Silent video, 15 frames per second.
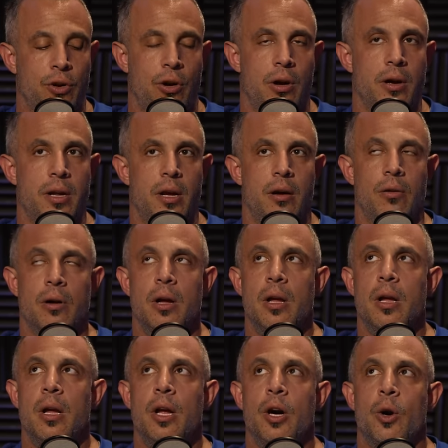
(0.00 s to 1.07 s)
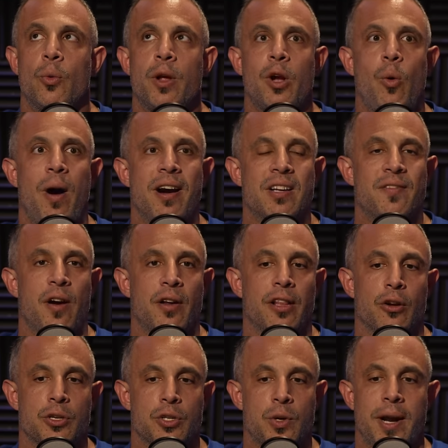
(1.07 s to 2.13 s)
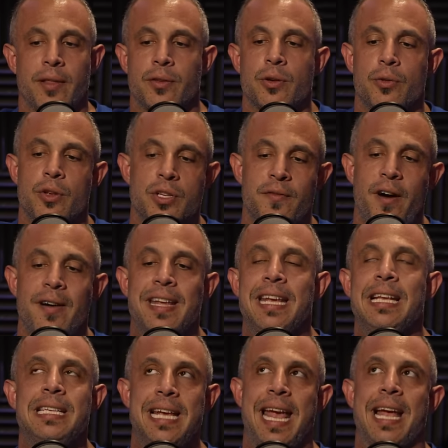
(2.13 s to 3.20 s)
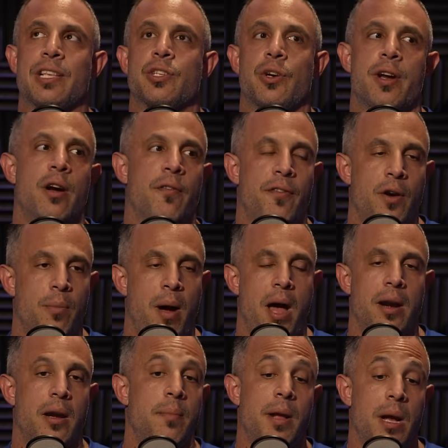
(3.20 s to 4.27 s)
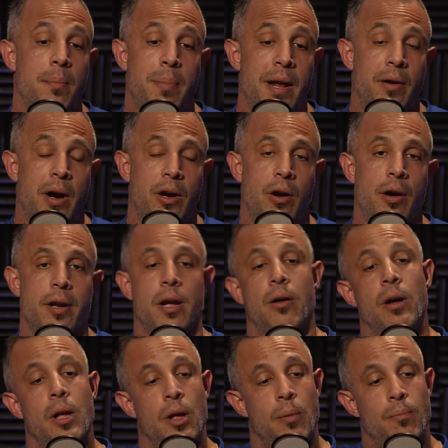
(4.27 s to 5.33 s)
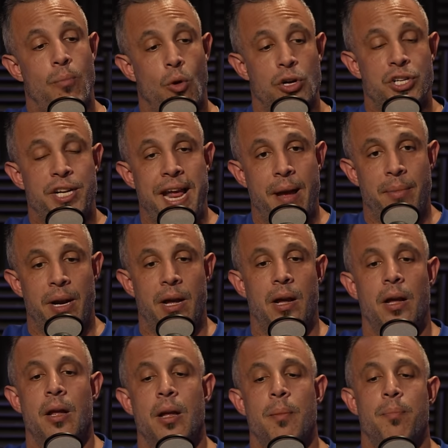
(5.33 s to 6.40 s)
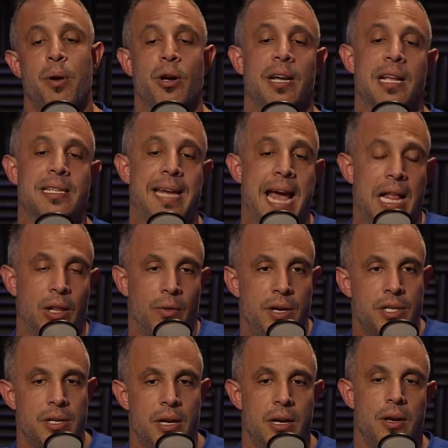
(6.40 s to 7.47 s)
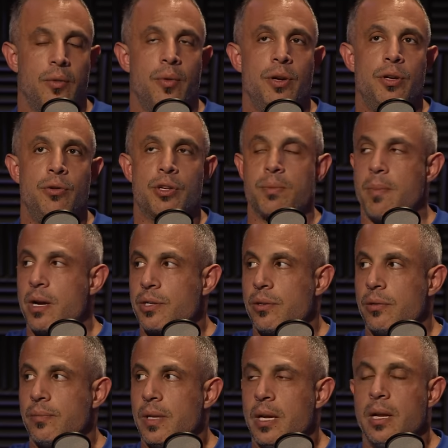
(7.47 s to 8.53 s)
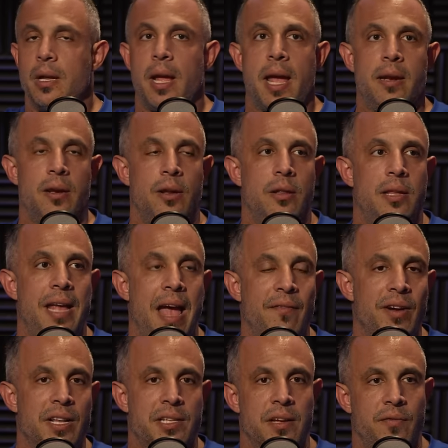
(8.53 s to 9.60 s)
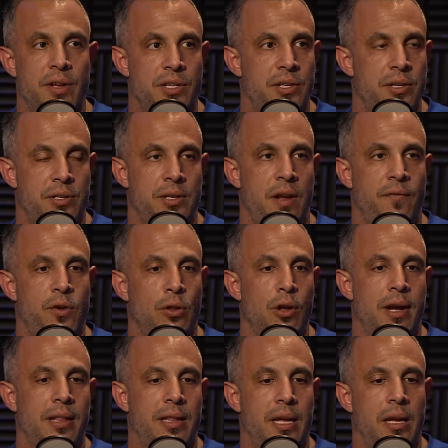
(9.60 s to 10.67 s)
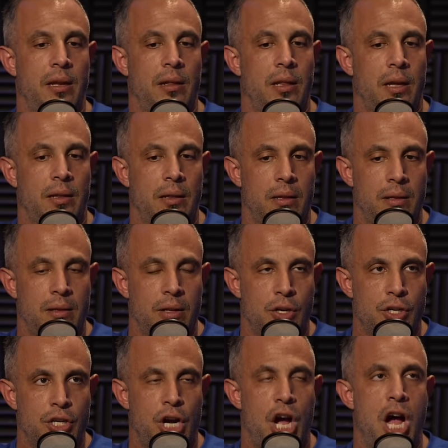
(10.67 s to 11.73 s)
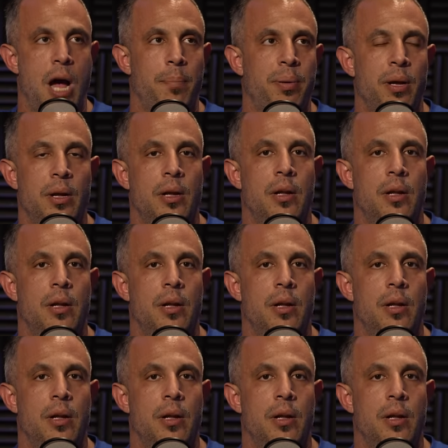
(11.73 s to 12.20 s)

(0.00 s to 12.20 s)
cardio, requires very little strength. So there's a very easy answer here for your body to become better at cardio. More stamina, burn less calories, reduce muscle. And the evidence of this is if you look at the, the, the top